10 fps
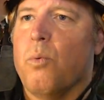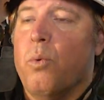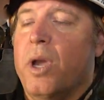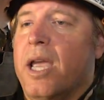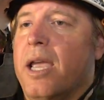
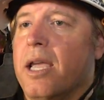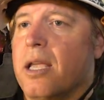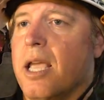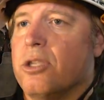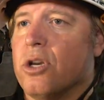
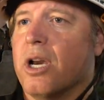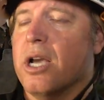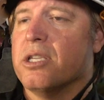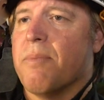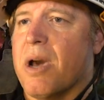It took
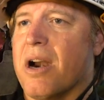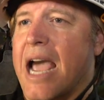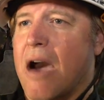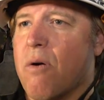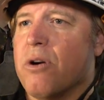us about an
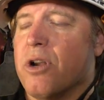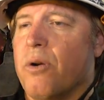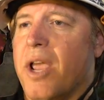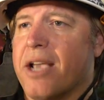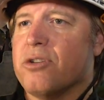hour
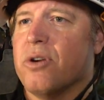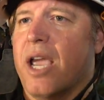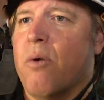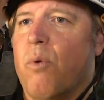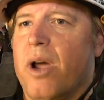to
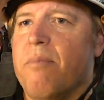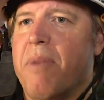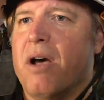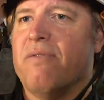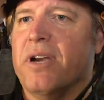extricate one
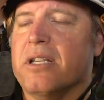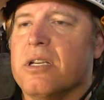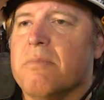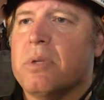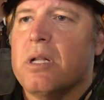male
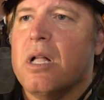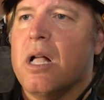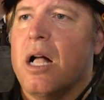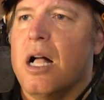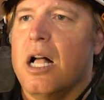victim
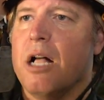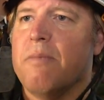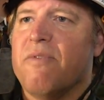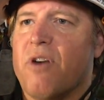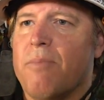
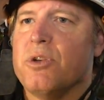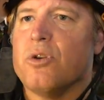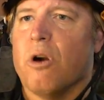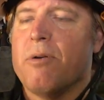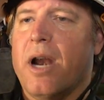from the
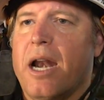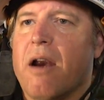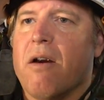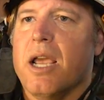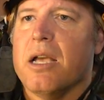storm drain
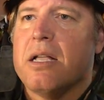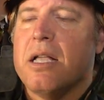area,